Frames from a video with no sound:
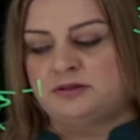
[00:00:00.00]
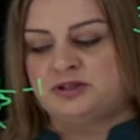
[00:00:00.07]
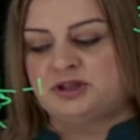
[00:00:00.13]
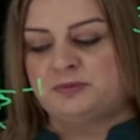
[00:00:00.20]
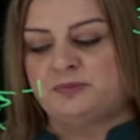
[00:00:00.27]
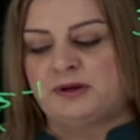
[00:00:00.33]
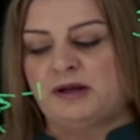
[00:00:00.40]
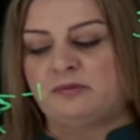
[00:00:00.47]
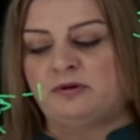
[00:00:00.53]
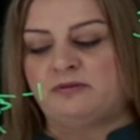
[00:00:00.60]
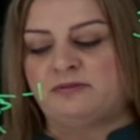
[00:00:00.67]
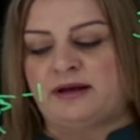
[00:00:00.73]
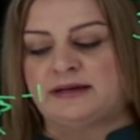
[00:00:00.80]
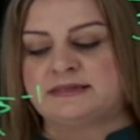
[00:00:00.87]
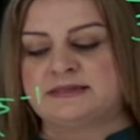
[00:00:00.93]
G prime
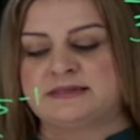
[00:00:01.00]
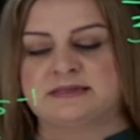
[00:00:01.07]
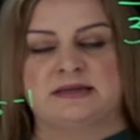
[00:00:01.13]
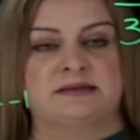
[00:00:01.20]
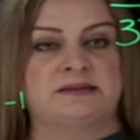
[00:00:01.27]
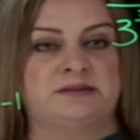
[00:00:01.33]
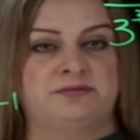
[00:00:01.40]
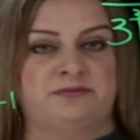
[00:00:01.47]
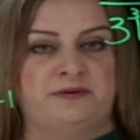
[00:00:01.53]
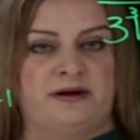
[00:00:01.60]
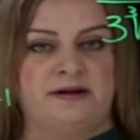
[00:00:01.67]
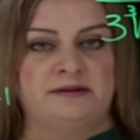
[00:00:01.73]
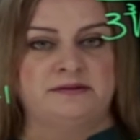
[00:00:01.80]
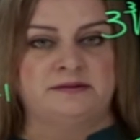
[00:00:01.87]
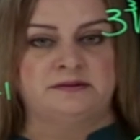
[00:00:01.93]
of x is
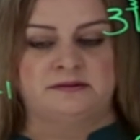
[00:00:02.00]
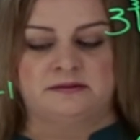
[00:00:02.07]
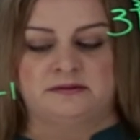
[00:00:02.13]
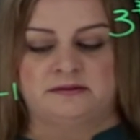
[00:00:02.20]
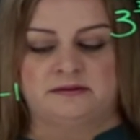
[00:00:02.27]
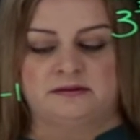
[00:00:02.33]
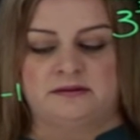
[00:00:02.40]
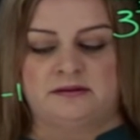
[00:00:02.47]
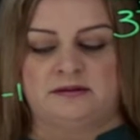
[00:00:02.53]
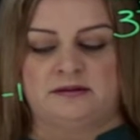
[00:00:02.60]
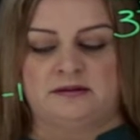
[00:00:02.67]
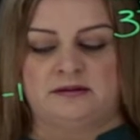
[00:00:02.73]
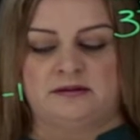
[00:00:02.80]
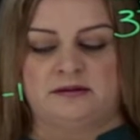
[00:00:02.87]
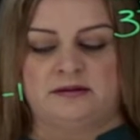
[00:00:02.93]
undefined.
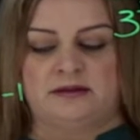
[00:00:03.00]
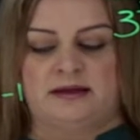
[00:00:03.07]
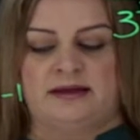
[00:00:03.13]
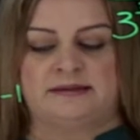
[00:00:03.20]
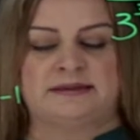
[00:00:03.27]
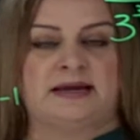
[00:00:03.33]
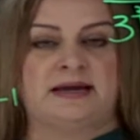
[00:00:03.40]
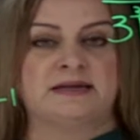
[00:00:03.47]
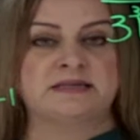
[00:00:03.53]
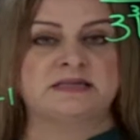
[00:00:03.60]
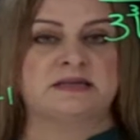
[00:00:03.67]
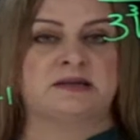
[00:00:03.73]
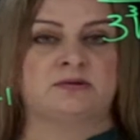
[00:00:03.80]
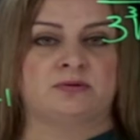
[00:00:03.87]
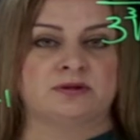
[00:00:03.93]
at x
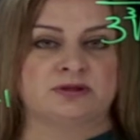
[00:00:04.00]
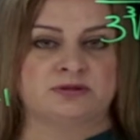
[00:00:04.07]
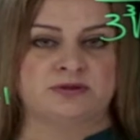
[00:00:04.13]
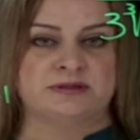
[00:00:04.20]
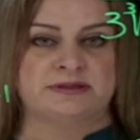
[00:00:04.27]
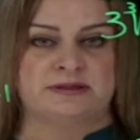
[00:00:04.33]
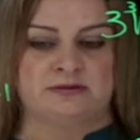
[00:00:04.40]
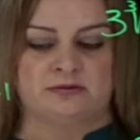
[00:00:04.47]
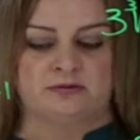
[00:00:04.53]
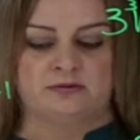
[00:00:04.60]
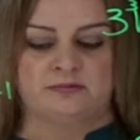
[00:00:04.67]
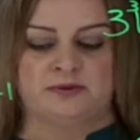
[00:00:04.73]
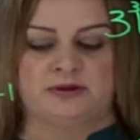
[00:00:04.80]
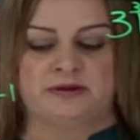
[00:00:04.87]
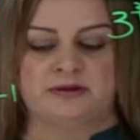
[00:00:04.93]
equals to 0,
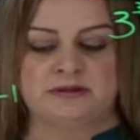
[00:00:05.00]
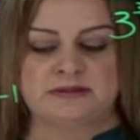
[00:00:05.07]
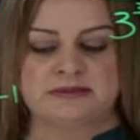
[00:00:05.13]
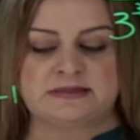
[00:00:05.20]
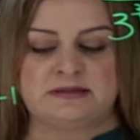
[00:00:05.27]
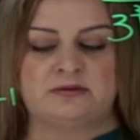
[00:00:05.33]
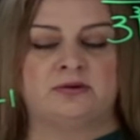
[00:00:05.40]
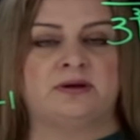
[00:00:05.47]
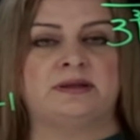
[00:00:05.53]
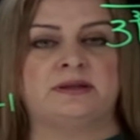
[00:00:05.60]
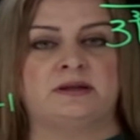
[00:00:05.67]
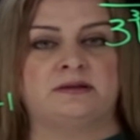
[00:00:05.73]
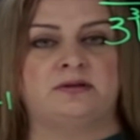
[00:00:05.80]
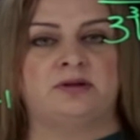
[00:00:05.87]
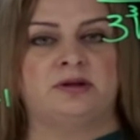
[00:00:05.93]
because 0 in
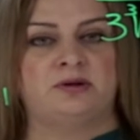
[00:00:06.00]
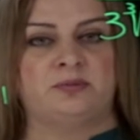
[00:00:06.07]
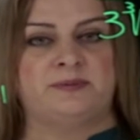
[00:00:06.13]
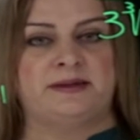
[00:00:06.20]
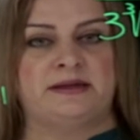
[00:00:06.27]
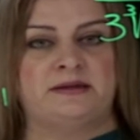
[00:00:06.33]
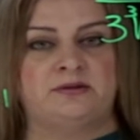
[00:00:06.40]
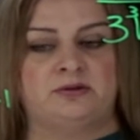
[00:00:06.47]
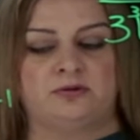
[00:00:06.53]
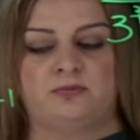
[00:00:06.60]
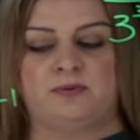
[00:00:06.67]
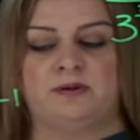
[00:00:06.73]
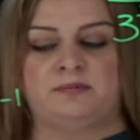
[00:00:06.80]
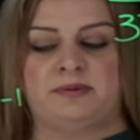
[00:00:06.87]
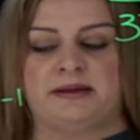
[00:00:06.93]
the denominator
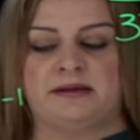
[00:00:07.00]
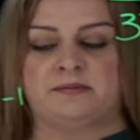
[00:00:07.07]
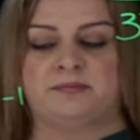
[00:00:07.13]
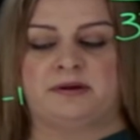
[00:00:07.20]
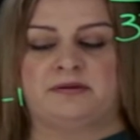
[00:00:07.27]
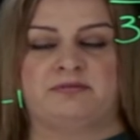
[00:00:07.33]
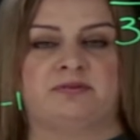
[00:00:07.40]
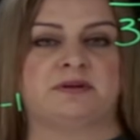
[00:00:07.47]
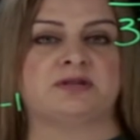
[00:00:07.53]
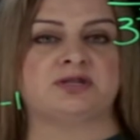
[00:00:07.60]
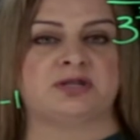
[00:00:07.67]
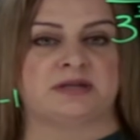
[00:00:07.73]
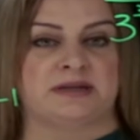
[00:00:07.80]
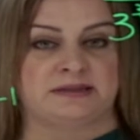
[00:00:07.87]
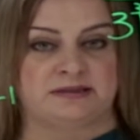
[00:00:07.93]
will make my
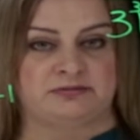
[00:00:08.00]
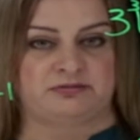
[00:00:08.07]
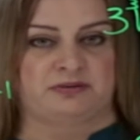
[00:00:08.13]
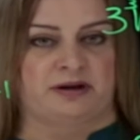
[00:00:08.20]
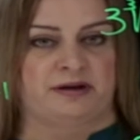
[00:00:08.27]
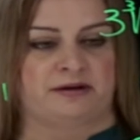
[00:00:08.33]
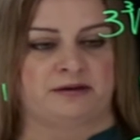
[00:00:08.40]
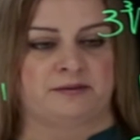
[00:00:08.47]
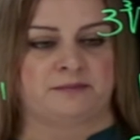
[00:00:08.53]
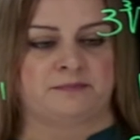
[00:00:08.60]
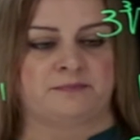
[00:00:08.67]
function undefined.